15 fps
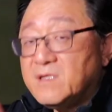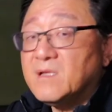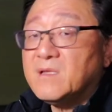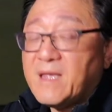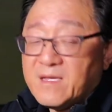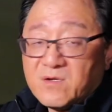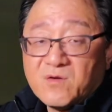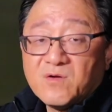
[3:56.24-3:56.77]
the
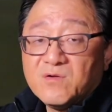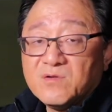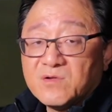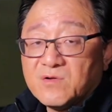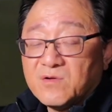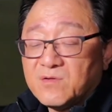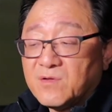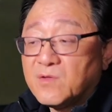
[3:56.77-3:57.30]
Land
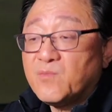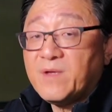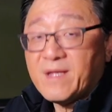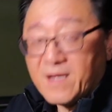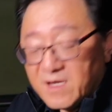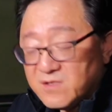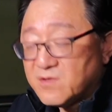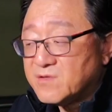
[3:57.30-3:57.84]
Cruiser
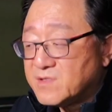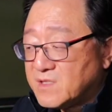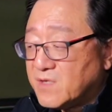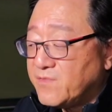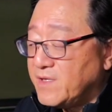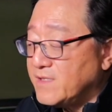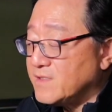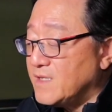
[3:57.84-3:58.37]
300
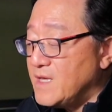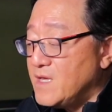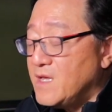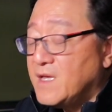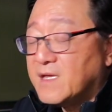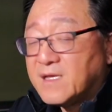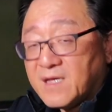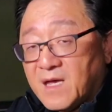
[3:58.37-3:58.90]
series
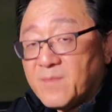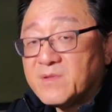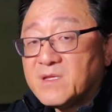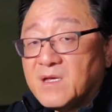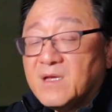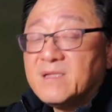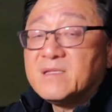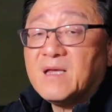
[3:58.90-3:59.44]
kept
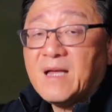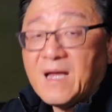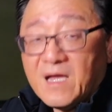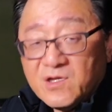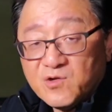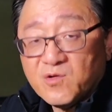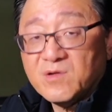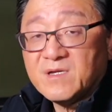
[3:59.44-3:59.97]
the
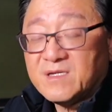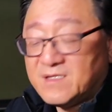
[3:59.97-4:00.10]
hydraulic